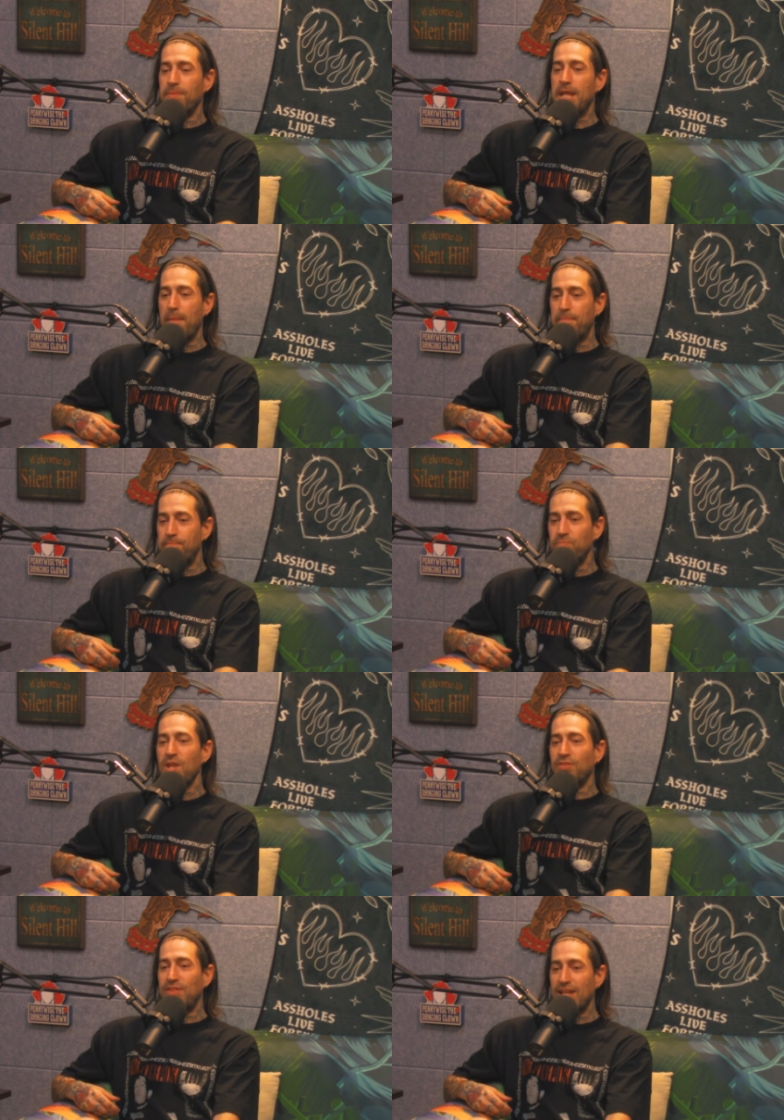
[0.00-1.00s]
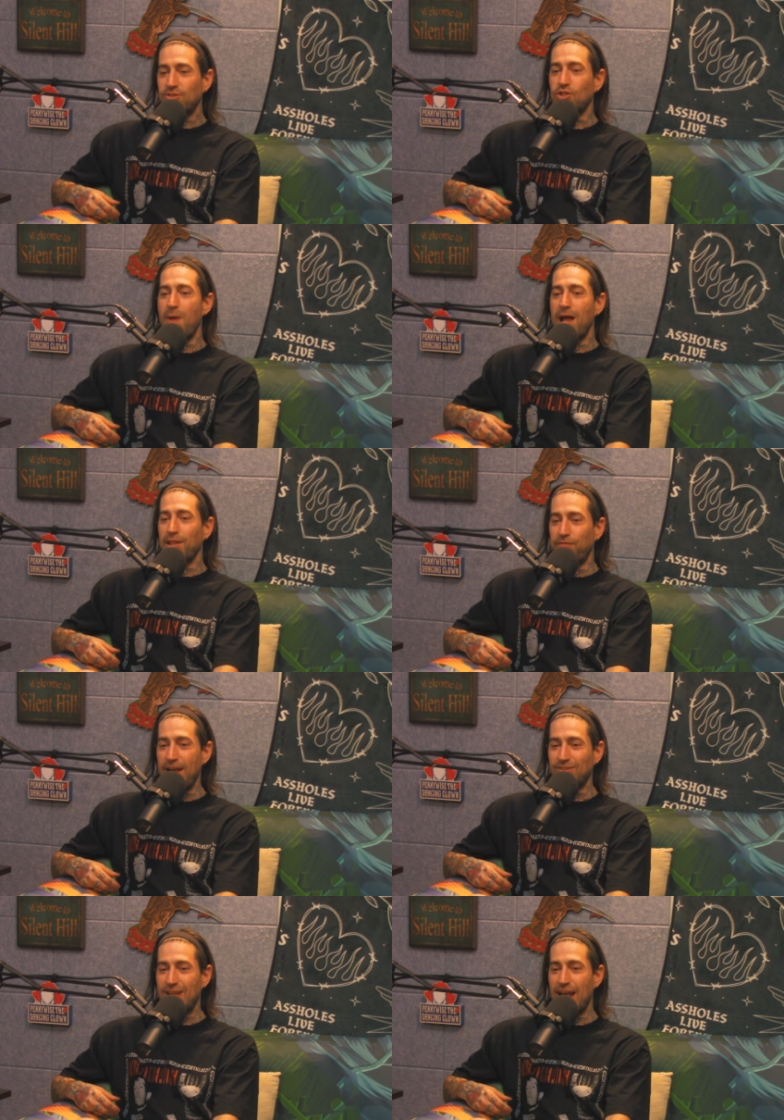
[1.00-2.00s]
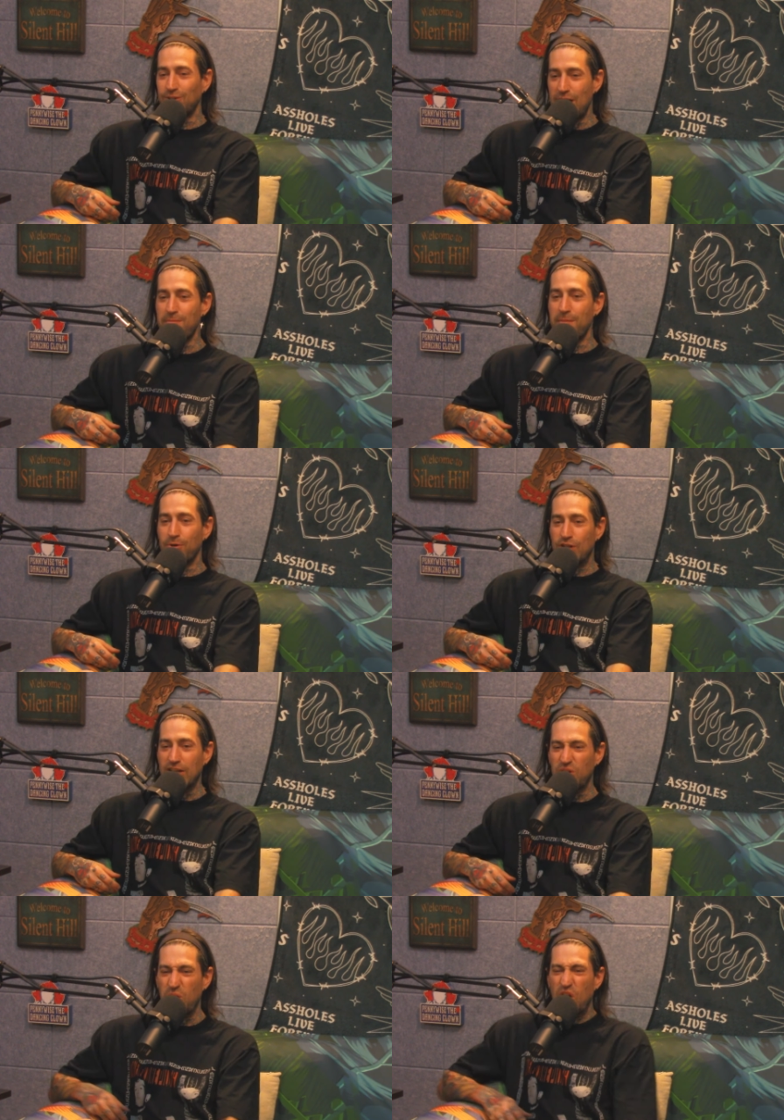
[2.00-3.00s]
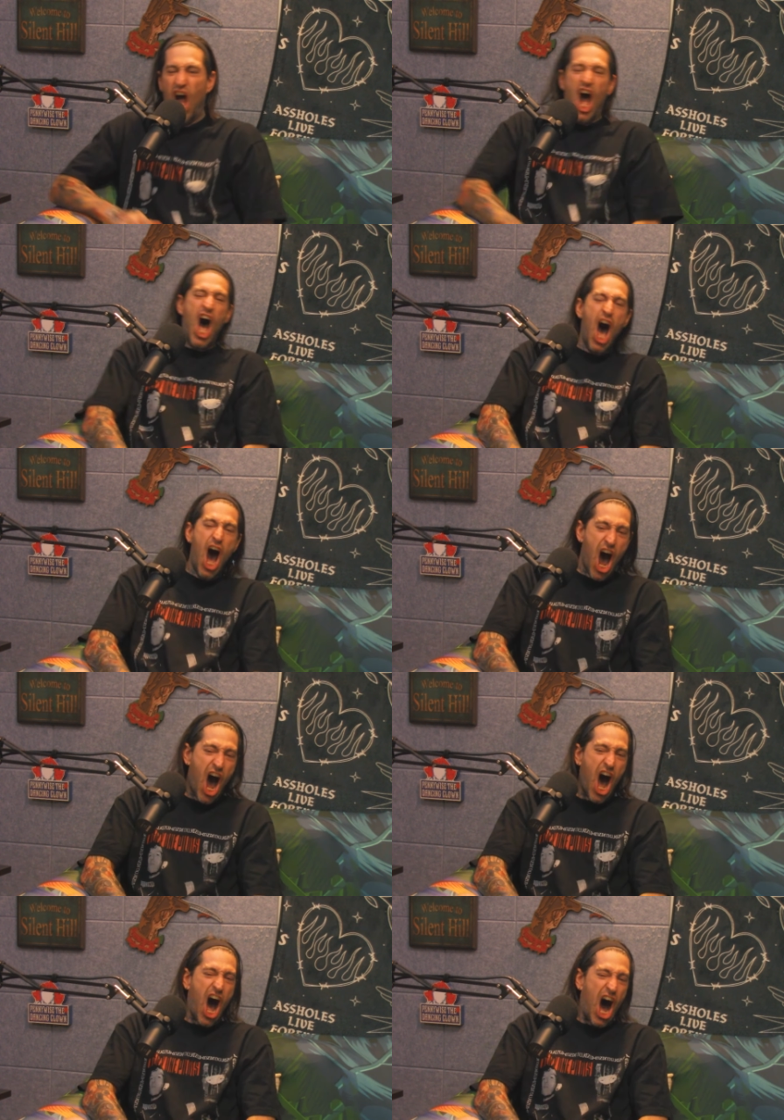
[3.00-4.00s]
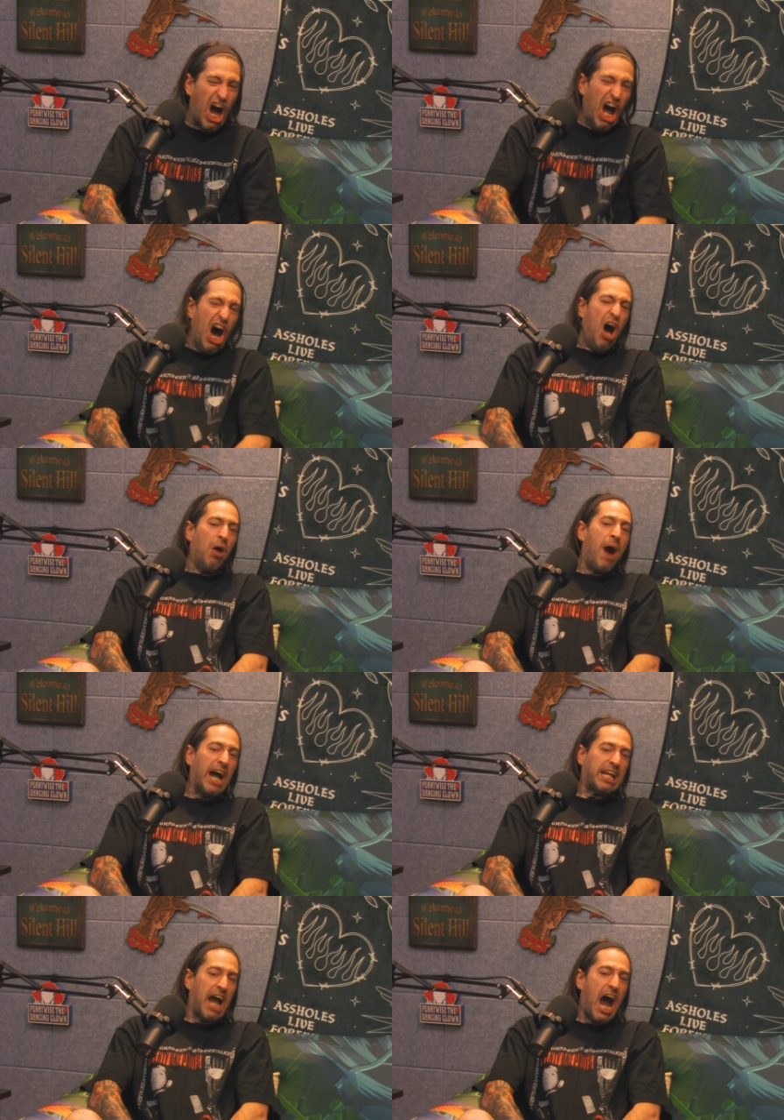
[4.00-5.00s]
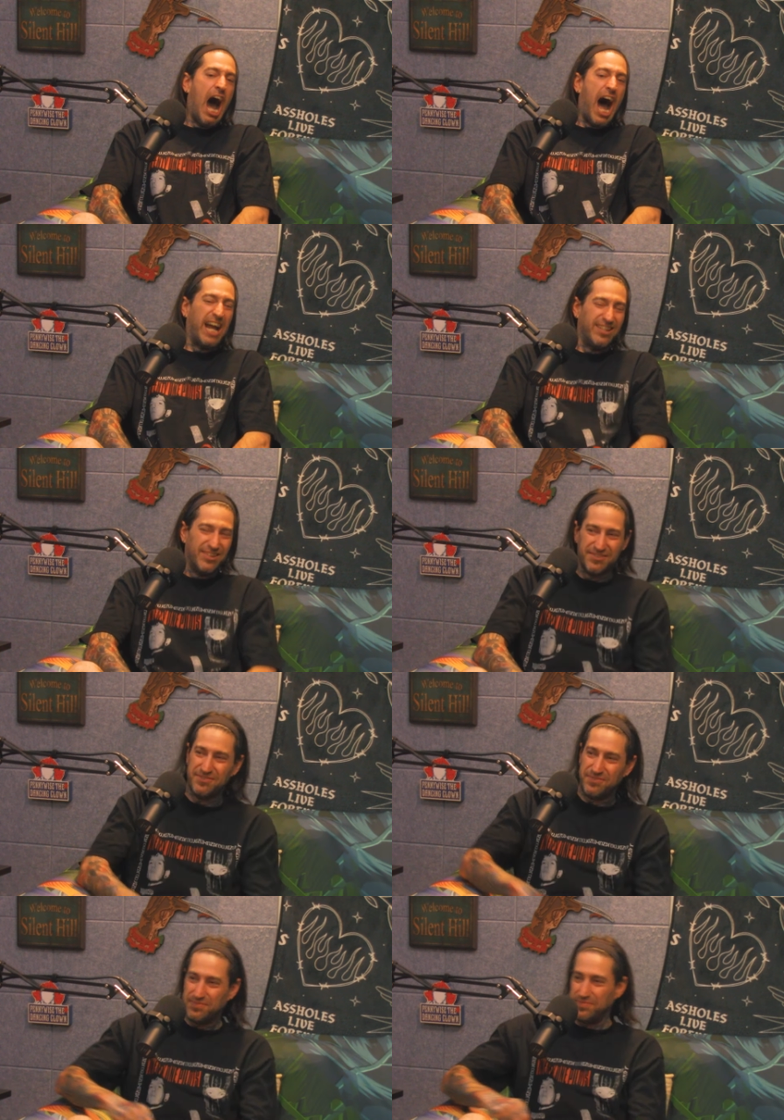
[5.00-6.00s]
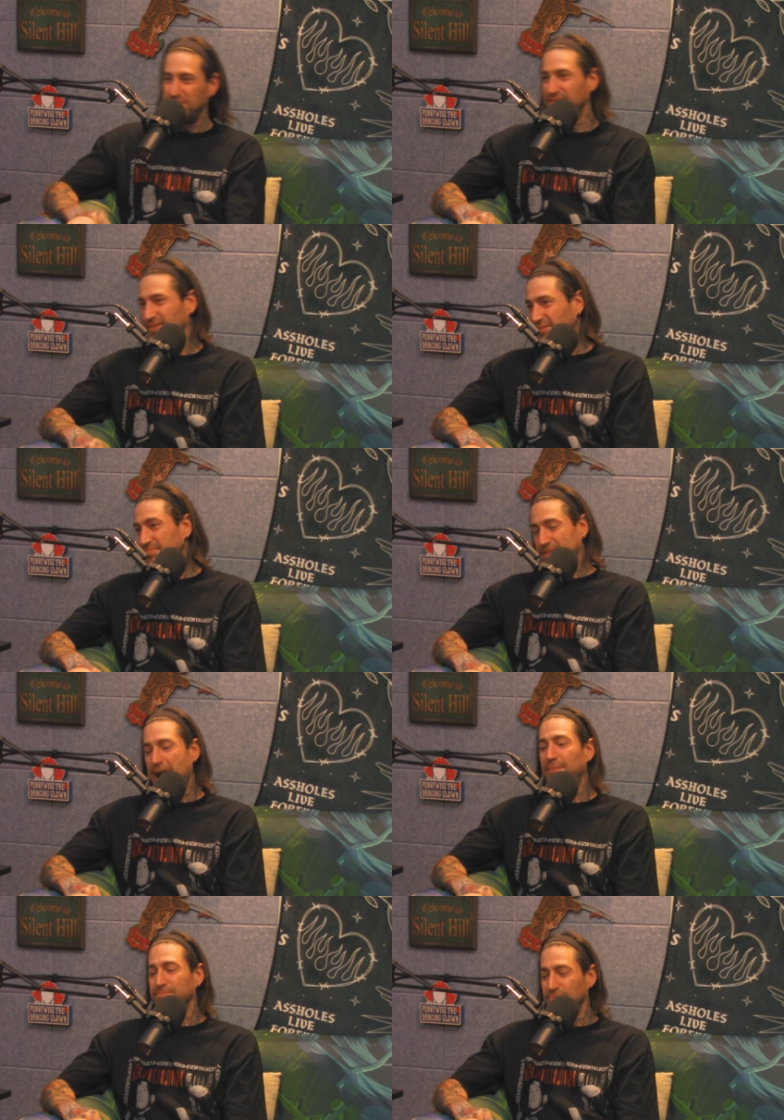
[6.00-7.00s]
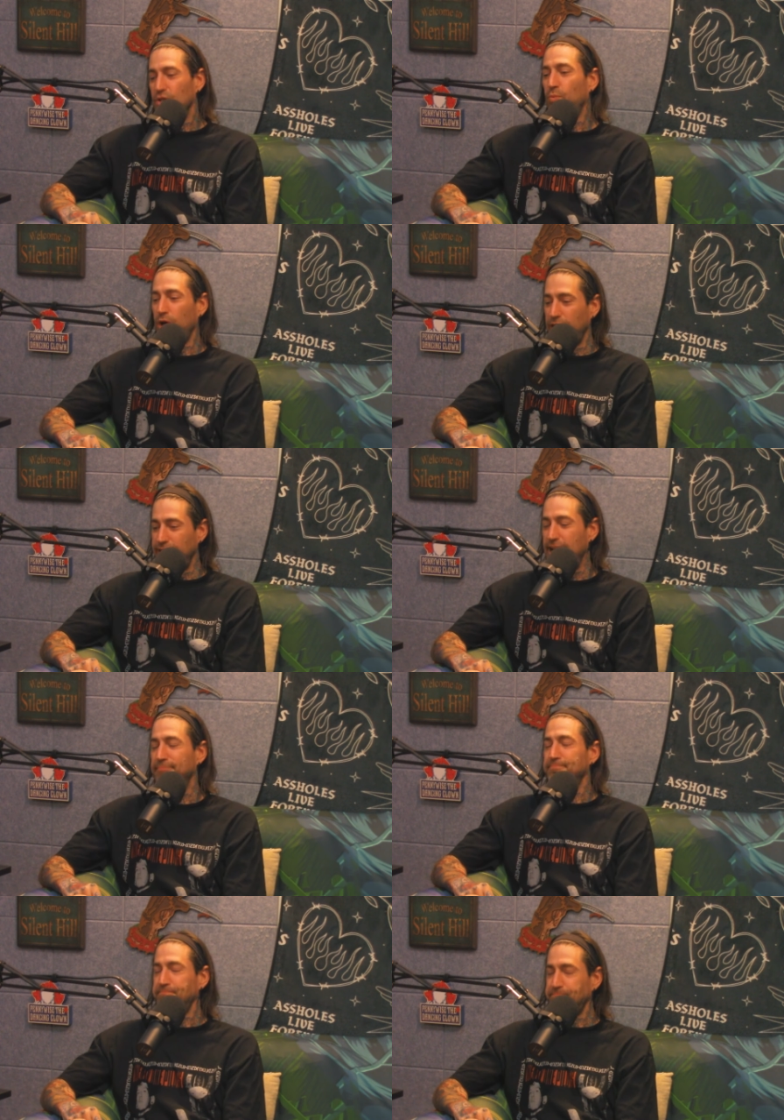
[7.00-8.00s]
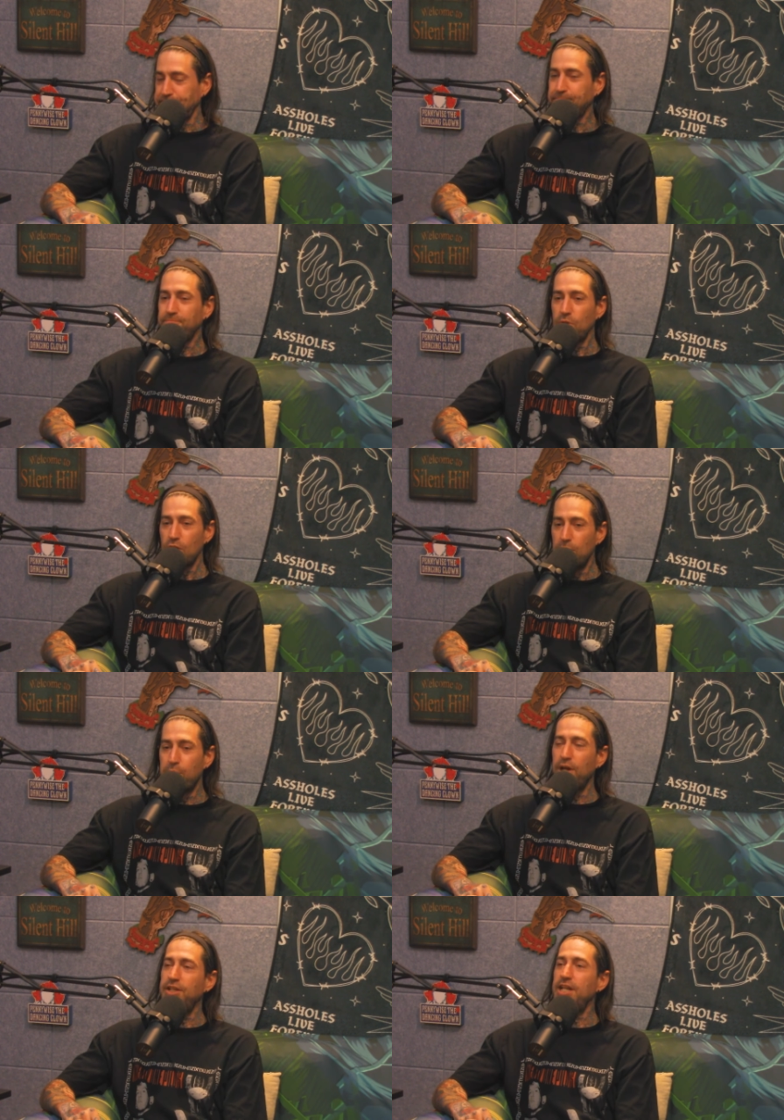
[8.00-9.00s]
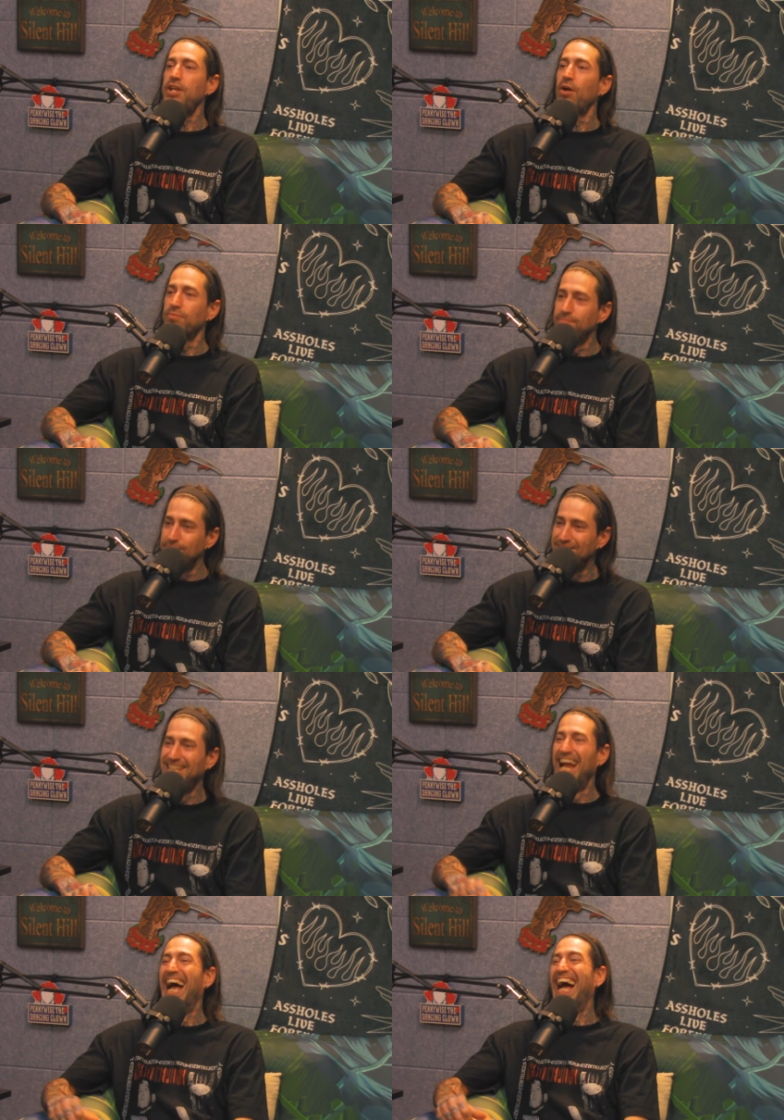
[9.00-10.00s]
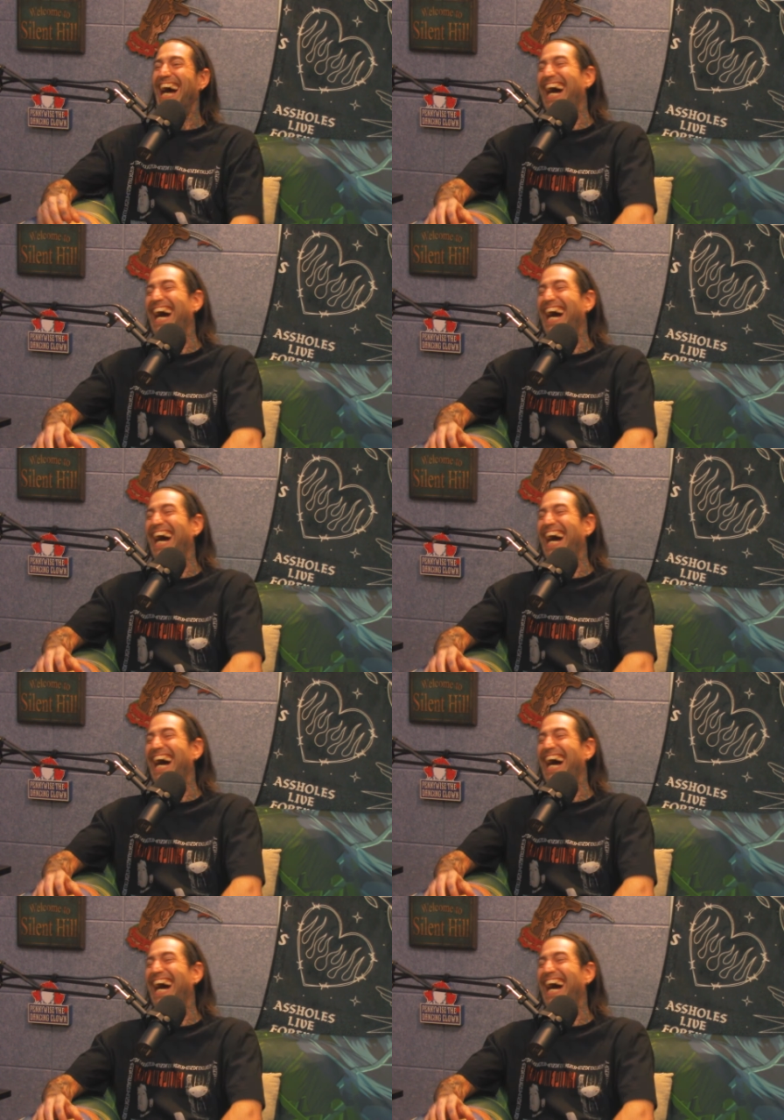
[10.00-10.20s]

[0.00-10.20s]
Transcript: "Yep, that's a smiley face tattoo." And I remember Jason going, "Oh, oh my God, oh yeah, shit, really did it." God, no, no, pretty no. detailed. Uh, uh,